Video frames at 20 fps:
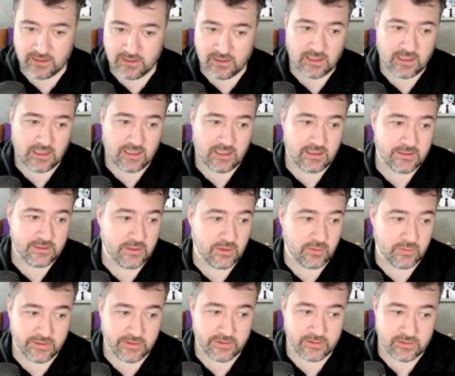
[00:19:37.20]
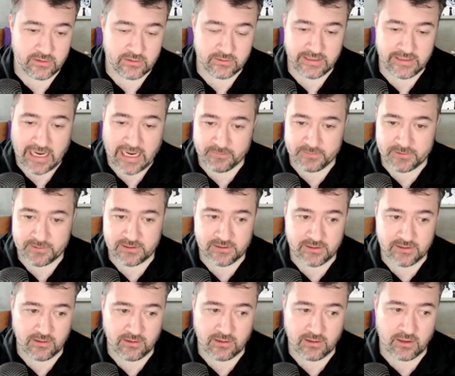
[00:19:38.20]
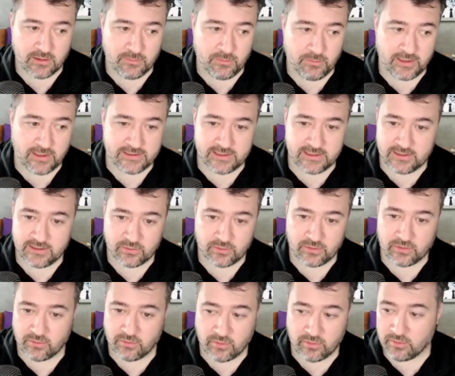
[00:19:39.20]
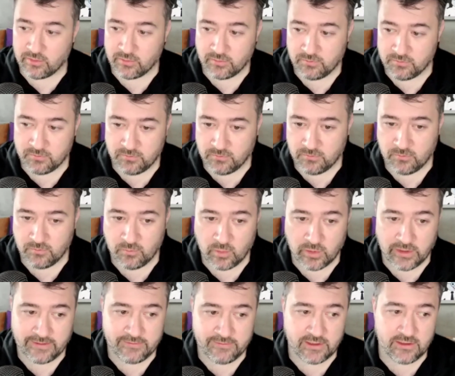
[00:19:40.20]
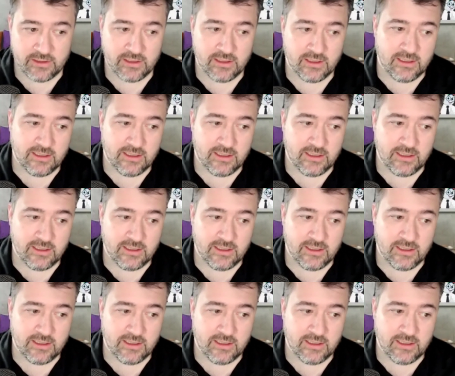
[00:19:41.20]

either gaps in the logon process or whatever.